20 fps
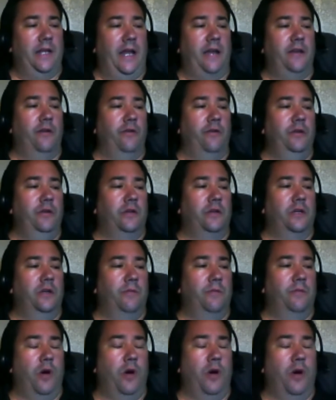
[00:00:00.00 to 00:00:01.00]
And I know you can
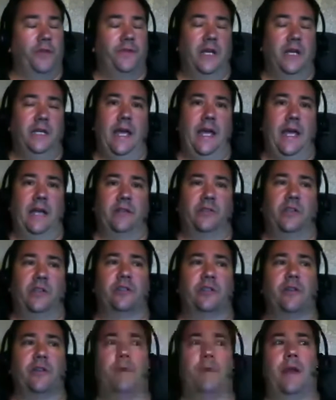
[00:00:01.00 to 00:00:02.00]
multitask
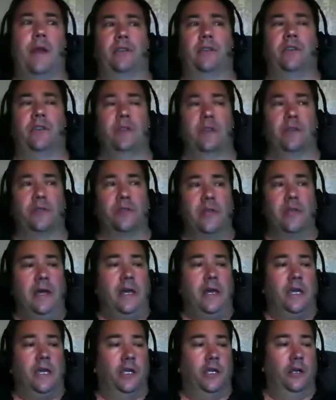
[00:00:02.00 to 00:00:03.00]
here. So I want to ask you this.
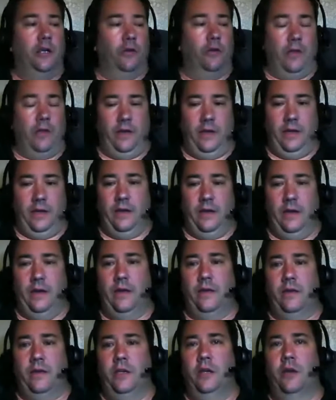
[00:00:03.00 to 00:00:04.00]

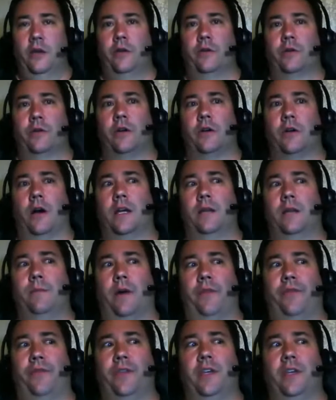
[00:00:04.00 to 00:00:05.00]
You were talking
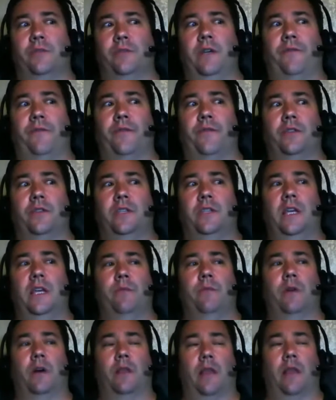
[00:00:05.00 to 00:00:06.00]
about things we did for the
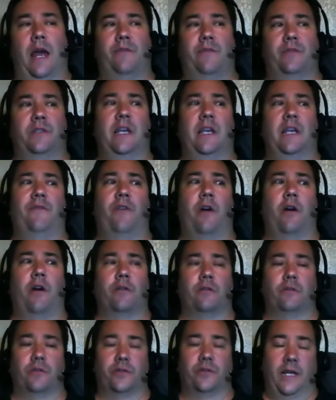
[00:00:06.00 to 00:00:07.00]
team. A lot of us have
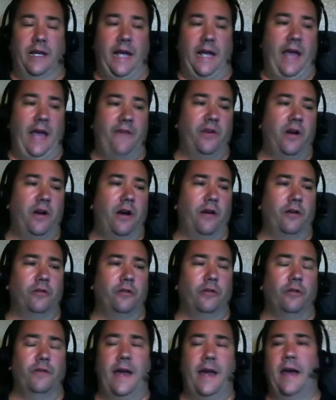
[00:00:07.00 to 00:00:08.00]
articles. Like I have an
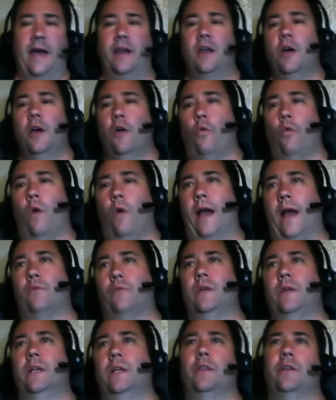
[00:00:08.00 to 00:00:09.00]
article that why
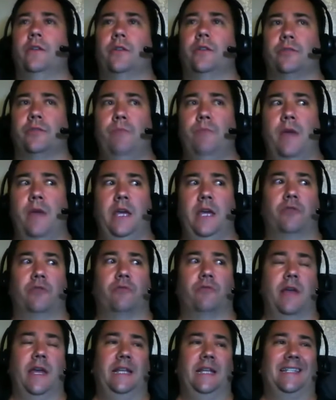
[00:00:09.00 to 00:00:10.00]
realtors make
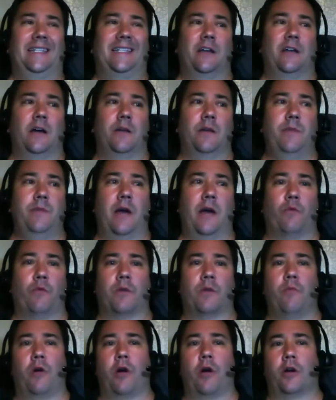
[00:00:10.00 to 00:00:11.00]
great
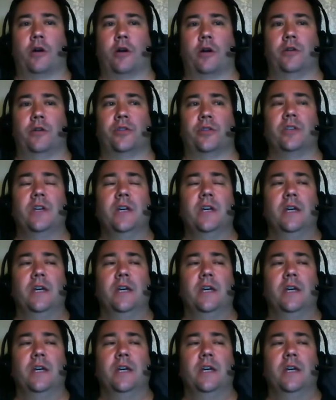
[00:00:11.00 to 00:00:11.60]
network marketers.